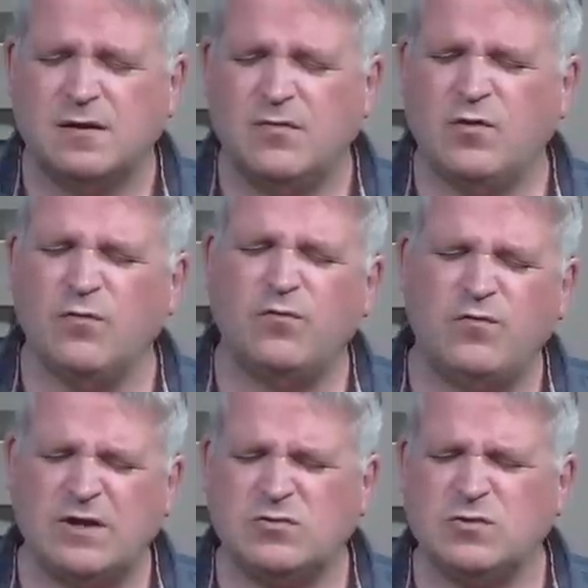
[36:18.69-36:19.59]
of your
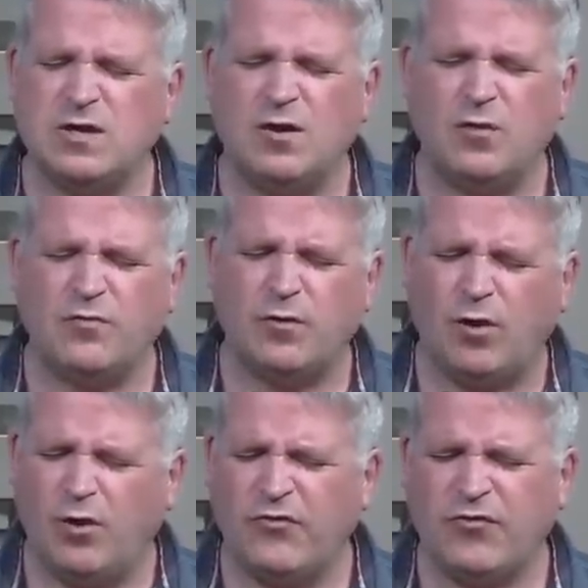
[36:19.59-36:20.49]
victory over
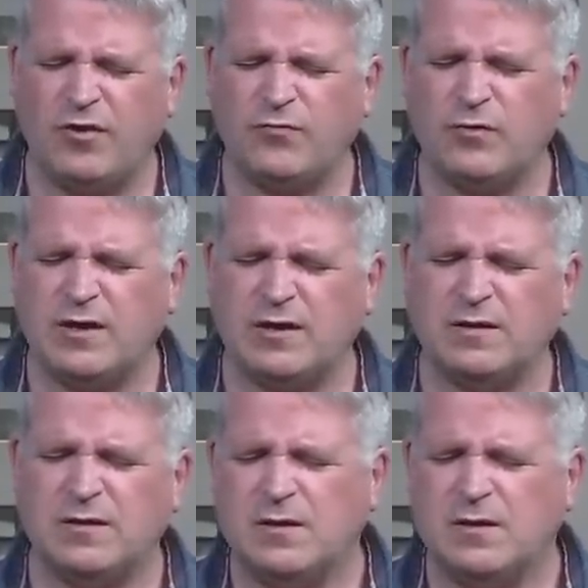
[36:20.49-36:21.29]
all suffering